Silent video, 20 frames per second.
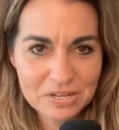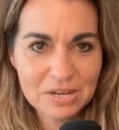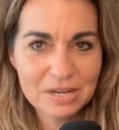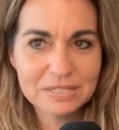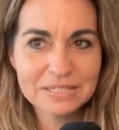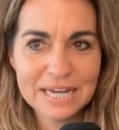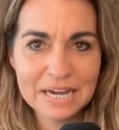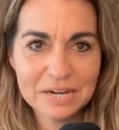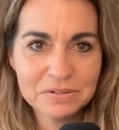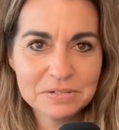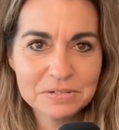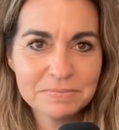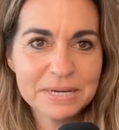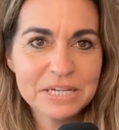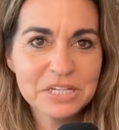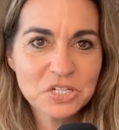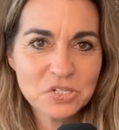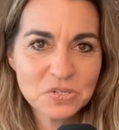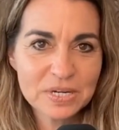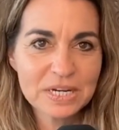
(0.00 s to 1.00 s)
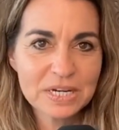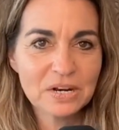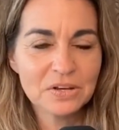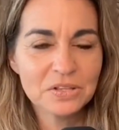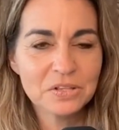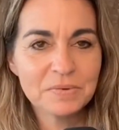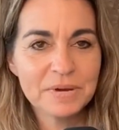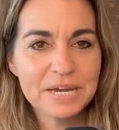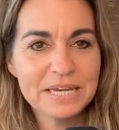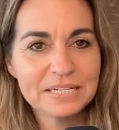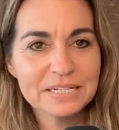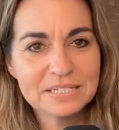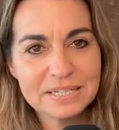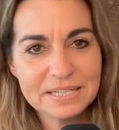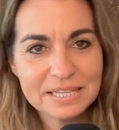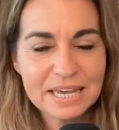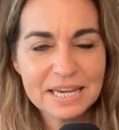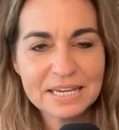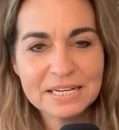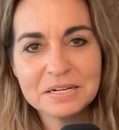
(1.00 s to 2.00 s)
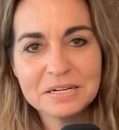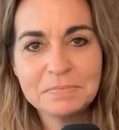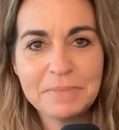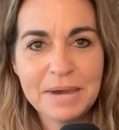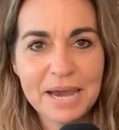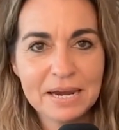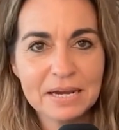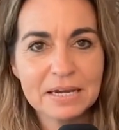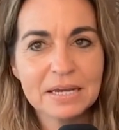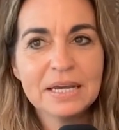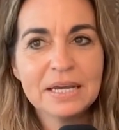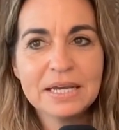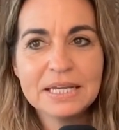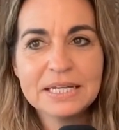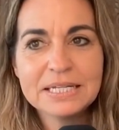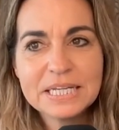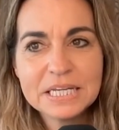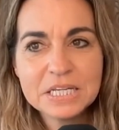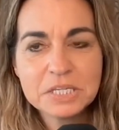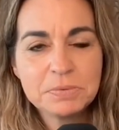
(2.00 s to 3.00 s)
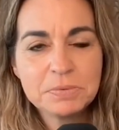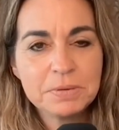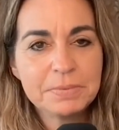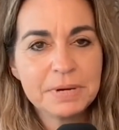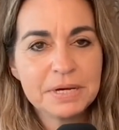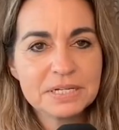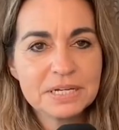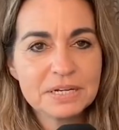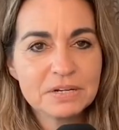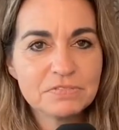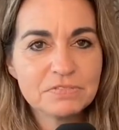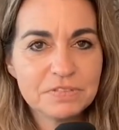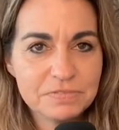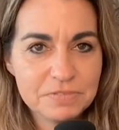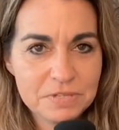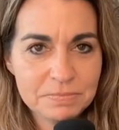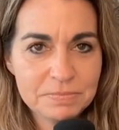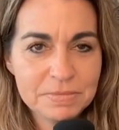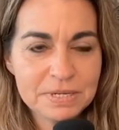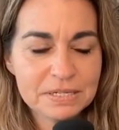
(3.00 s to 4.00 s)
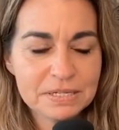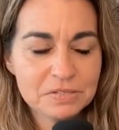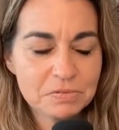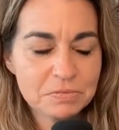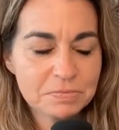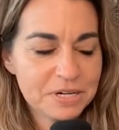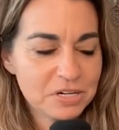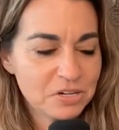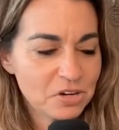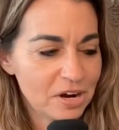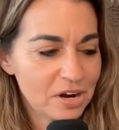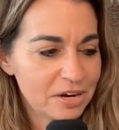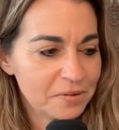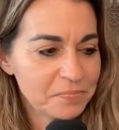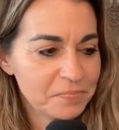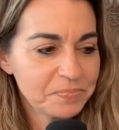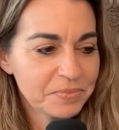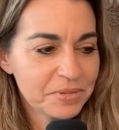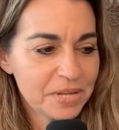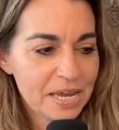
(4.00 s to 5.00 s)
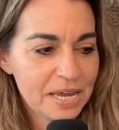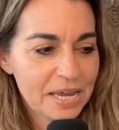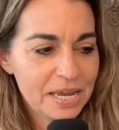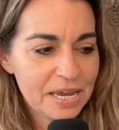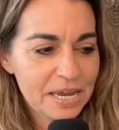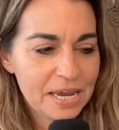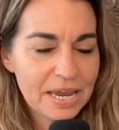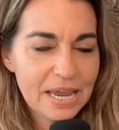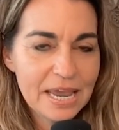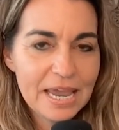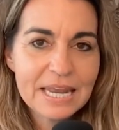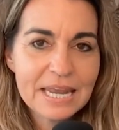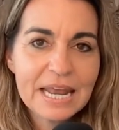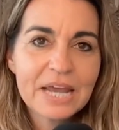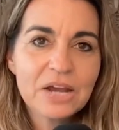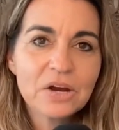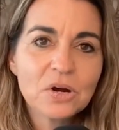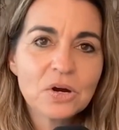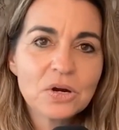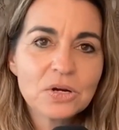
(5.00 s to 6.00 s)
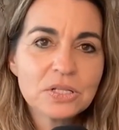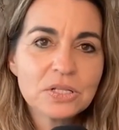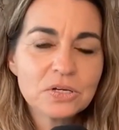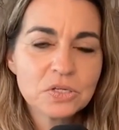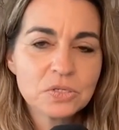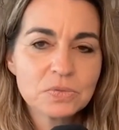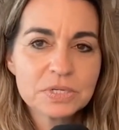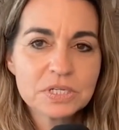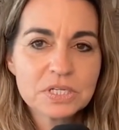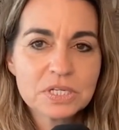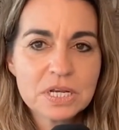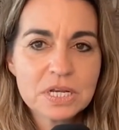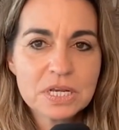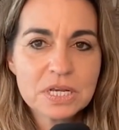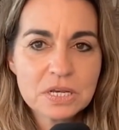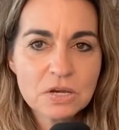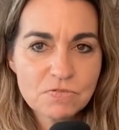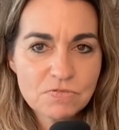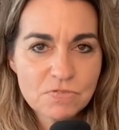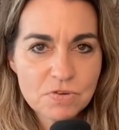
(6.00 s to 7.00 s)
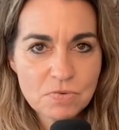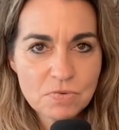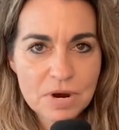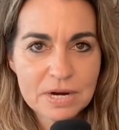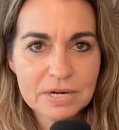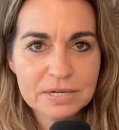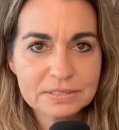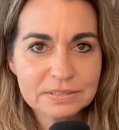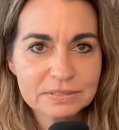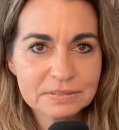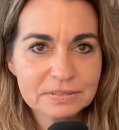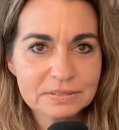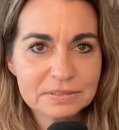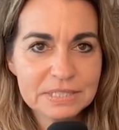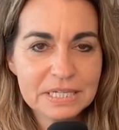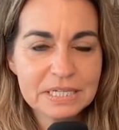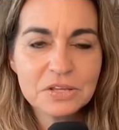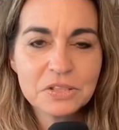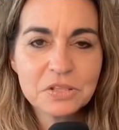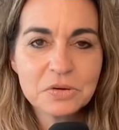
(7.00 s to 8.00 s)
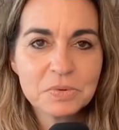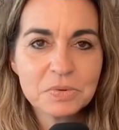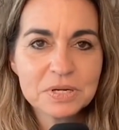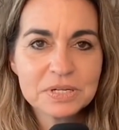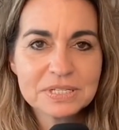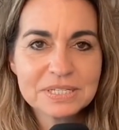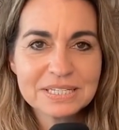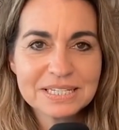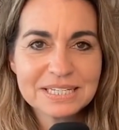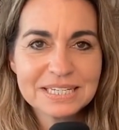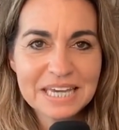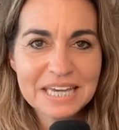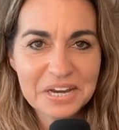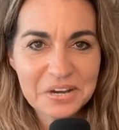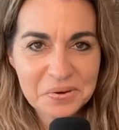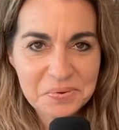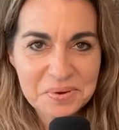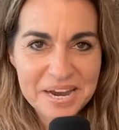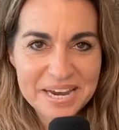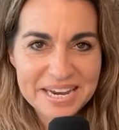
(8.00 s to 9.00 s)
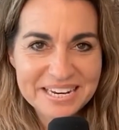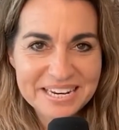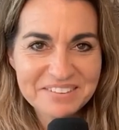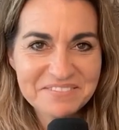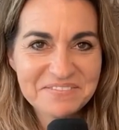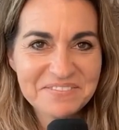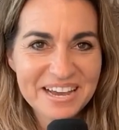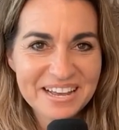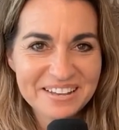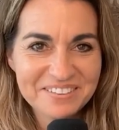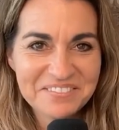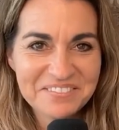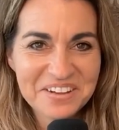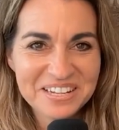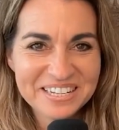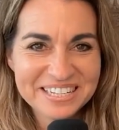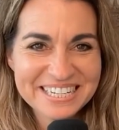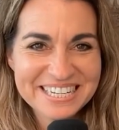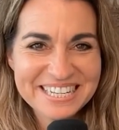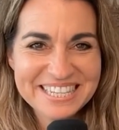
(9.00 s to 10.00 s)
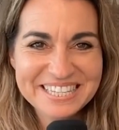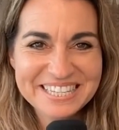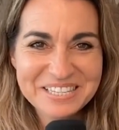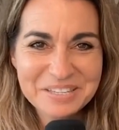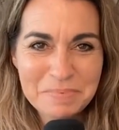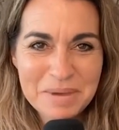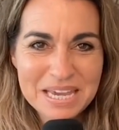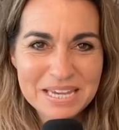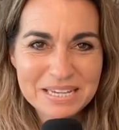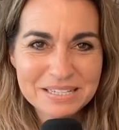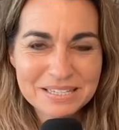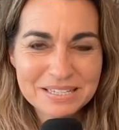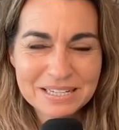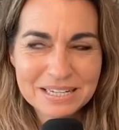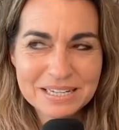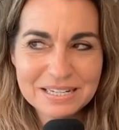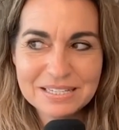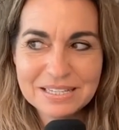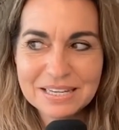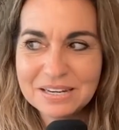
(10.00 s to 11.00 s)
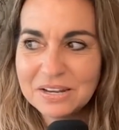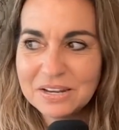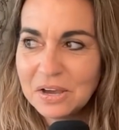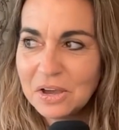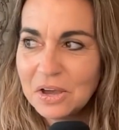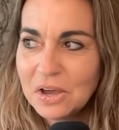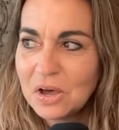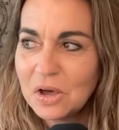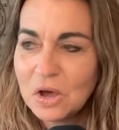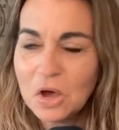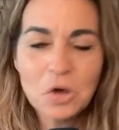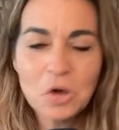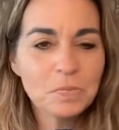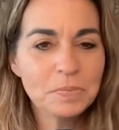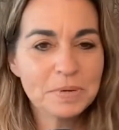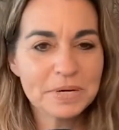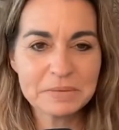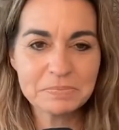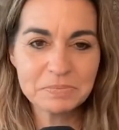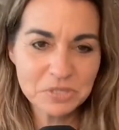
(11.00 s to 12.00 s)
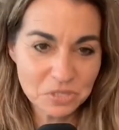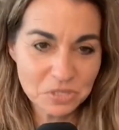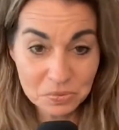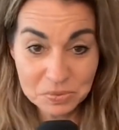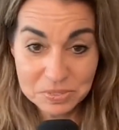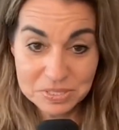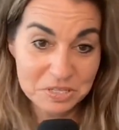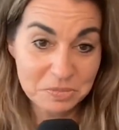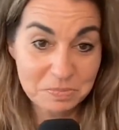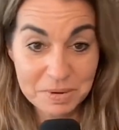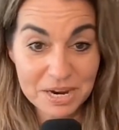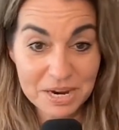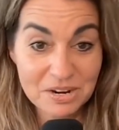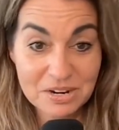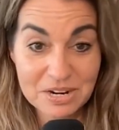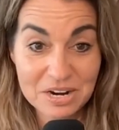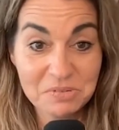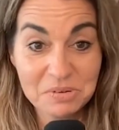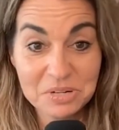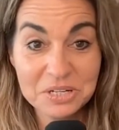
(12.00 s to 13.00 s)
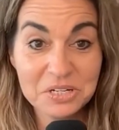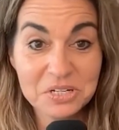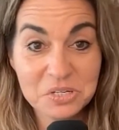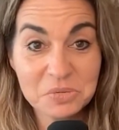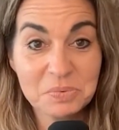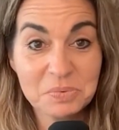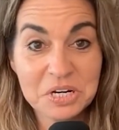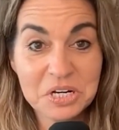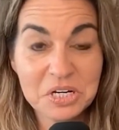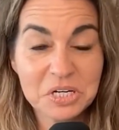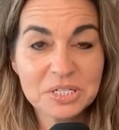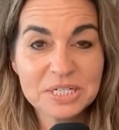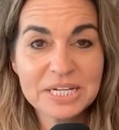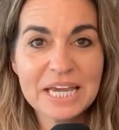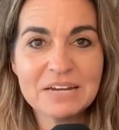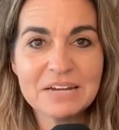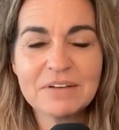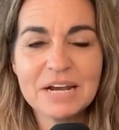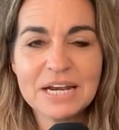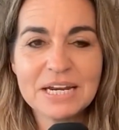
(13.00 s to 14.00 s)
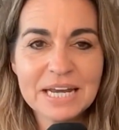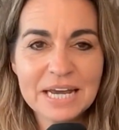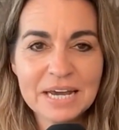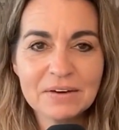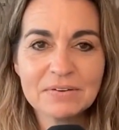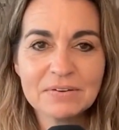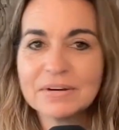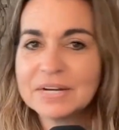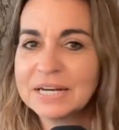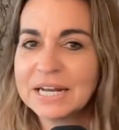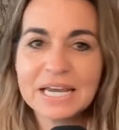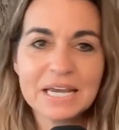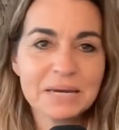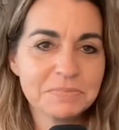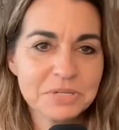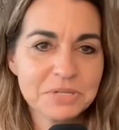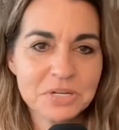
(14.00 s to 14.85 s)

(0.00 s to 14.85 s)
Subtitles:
down my street all the way to the end and back. It takes me about 10 or 15 minutes with my dog. And I heard those words, go for a walk. In other words, get quiet and fall into the space. And I said, oh, but I'm so inspired. I really just want to create right now. And I kept